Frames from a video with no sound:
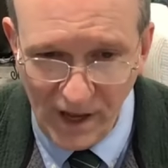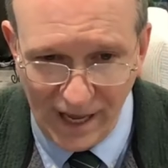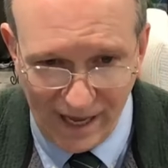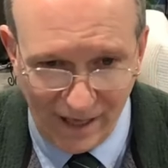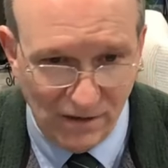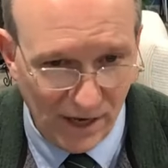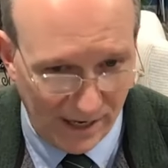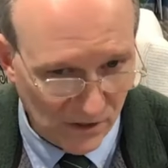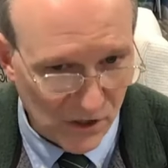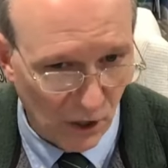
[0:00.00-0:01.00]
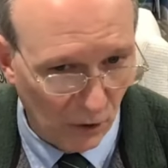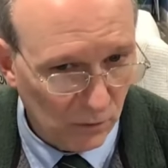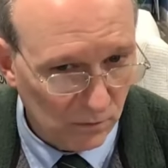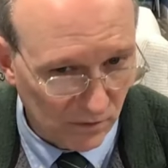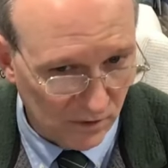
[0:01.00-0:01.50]
And
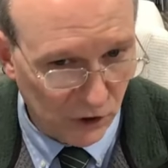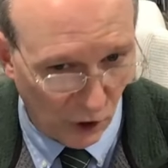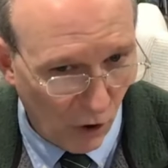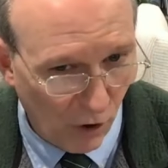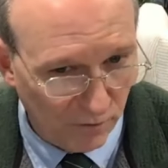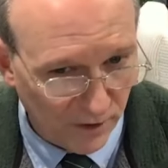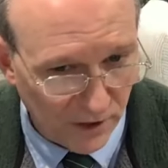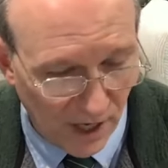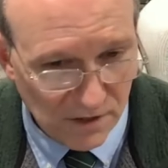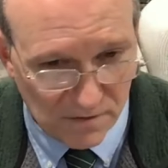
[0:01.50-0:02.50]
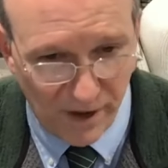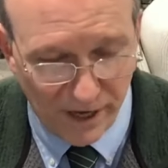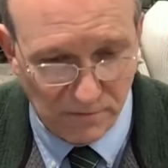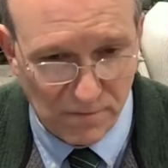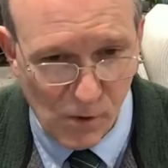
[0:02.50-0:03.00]
so Jehovah does
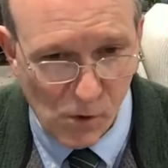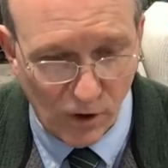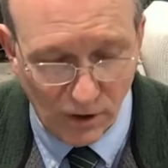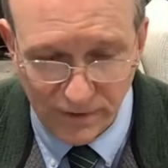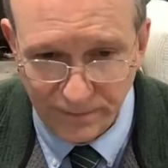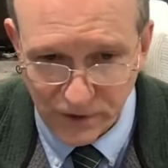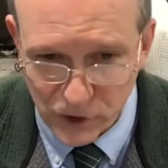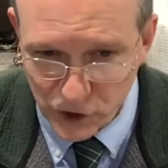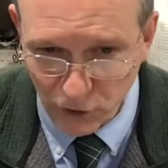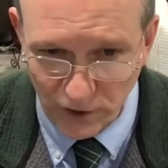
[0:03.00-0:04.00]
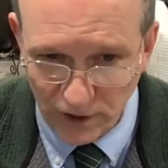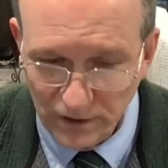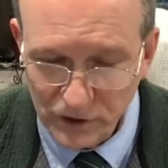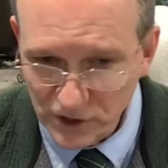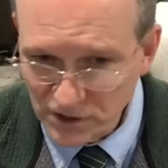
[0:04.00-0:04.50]
fight for
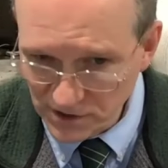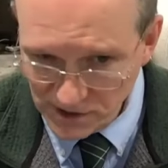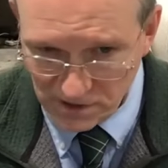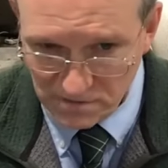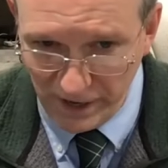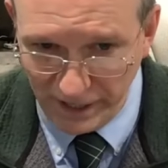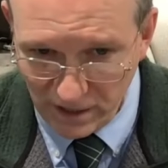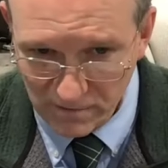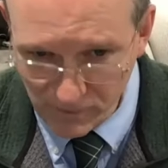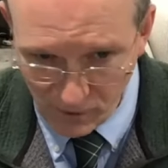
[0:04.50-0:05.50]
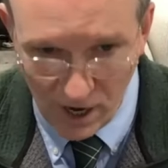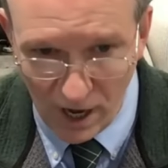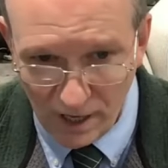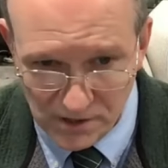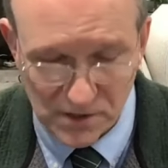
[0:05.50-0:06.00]
Judah, just as he's fighting for
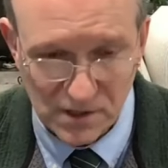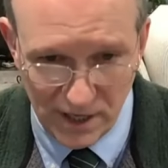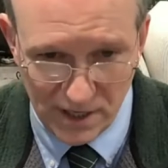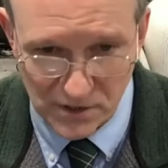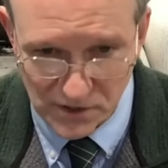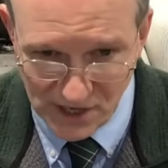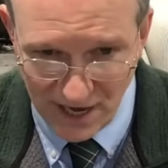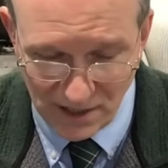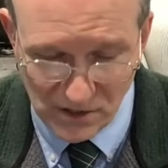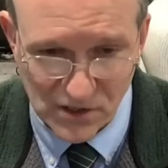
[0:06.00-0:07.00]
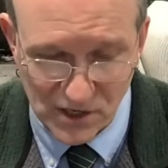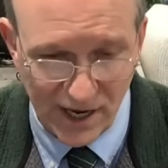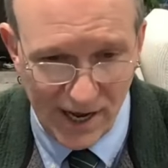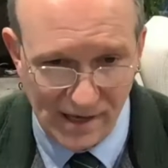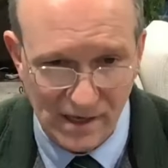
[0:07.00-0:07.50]
us, his saints
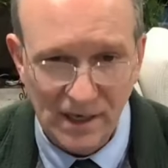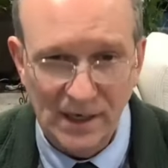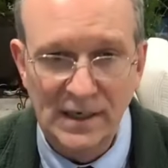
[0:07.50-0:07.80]
today.